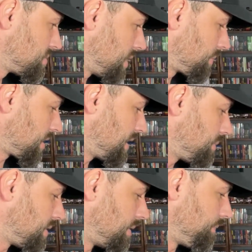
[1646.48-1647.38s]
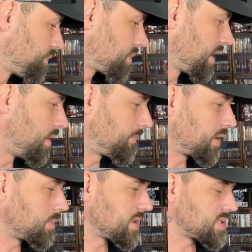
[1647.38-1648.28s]
to upgrade it, but
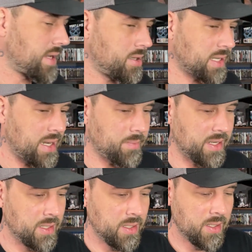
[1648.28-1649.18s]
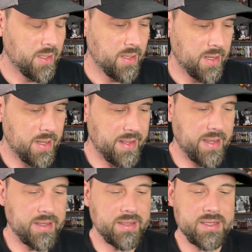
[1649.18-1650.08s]
fear of missing out got me. And
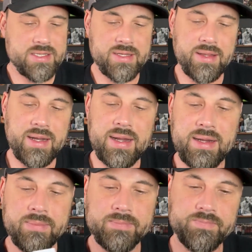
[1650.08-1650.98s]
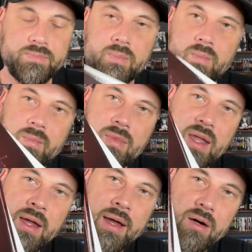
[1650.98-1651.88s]
that is the
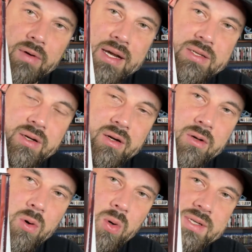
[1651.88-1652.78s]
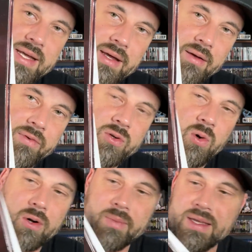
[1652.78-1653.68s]
Hellraiser Quartet of
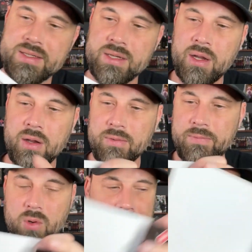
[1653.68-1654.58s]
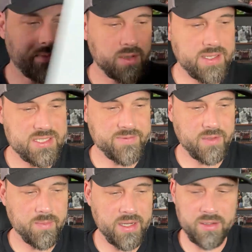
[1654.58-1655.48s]
Torment 4K release
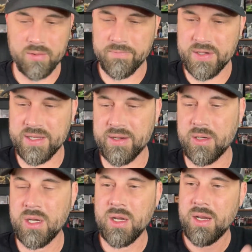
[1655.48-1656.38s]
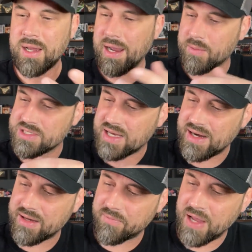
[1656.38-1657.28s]
from Arrow Video. I was
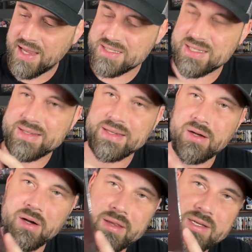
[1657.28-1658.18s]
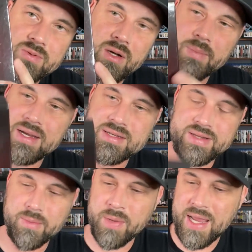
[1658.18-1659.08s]
kind of hesitant on this one because
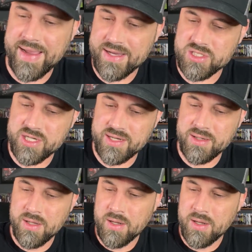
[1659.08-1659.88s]
of the packaging,